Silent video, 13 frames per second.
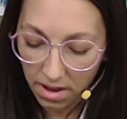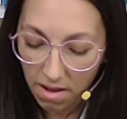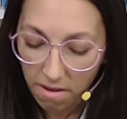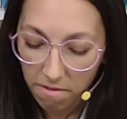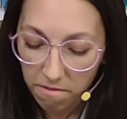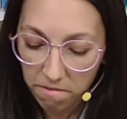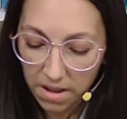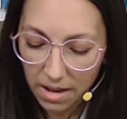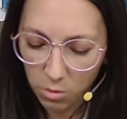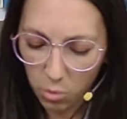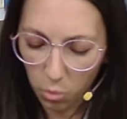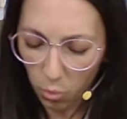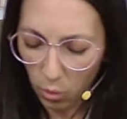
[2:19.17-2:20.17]

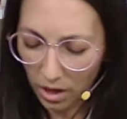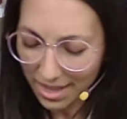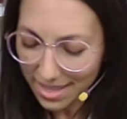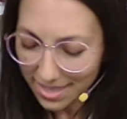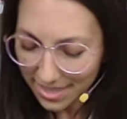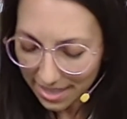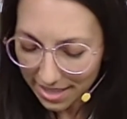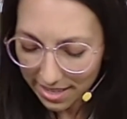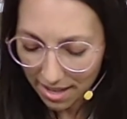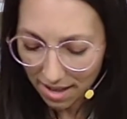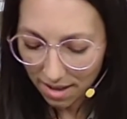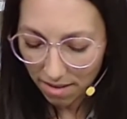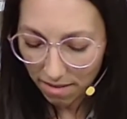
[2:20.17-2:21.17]
"Found what?" said the
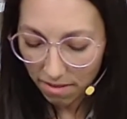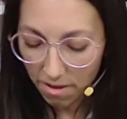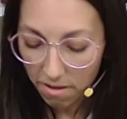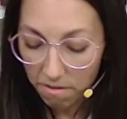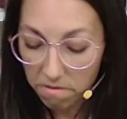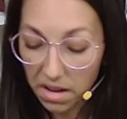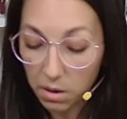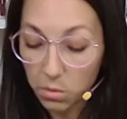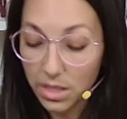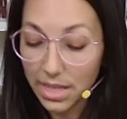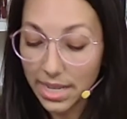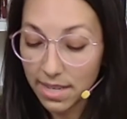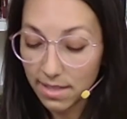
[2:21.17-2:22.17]
Duck. "Found
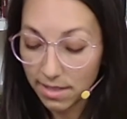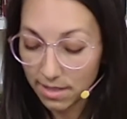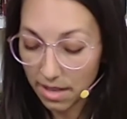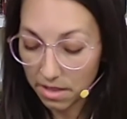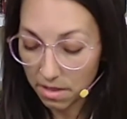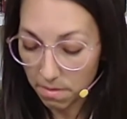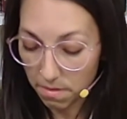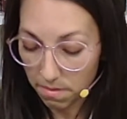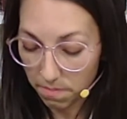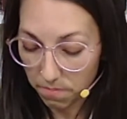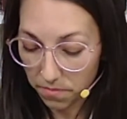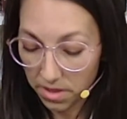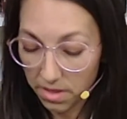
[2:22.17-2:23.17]
it," said
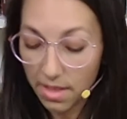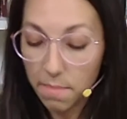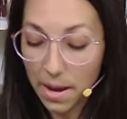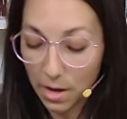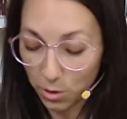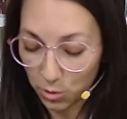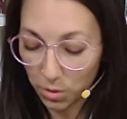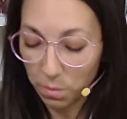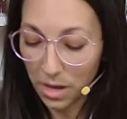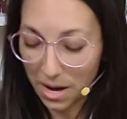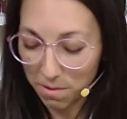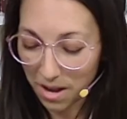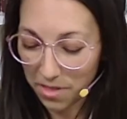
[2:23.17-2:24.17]
the Mouse
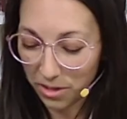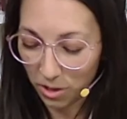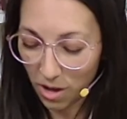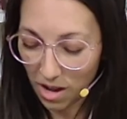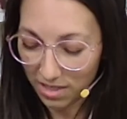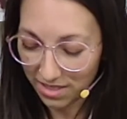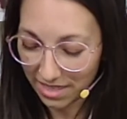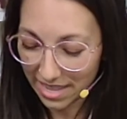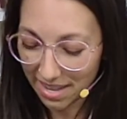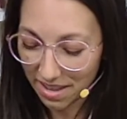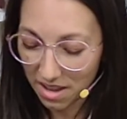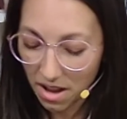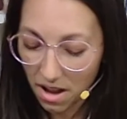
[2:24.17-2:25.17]
replied rather crossly.
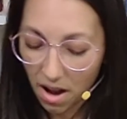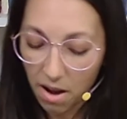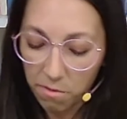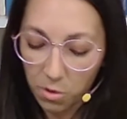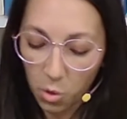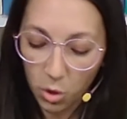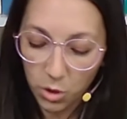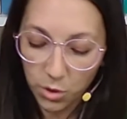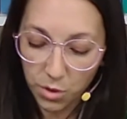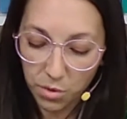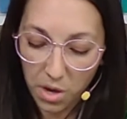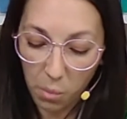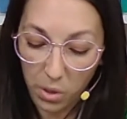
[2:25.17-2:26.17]
"Of course you
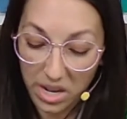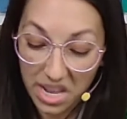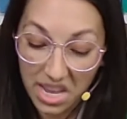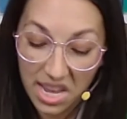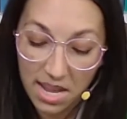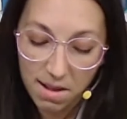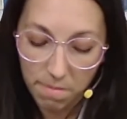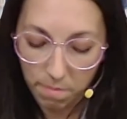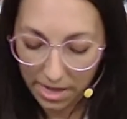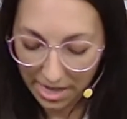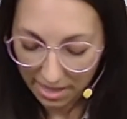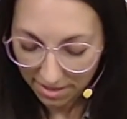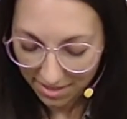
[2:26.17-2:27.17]
know what 'it'
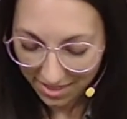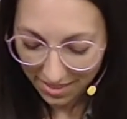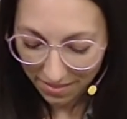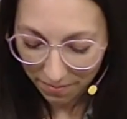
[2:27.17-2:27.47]
means."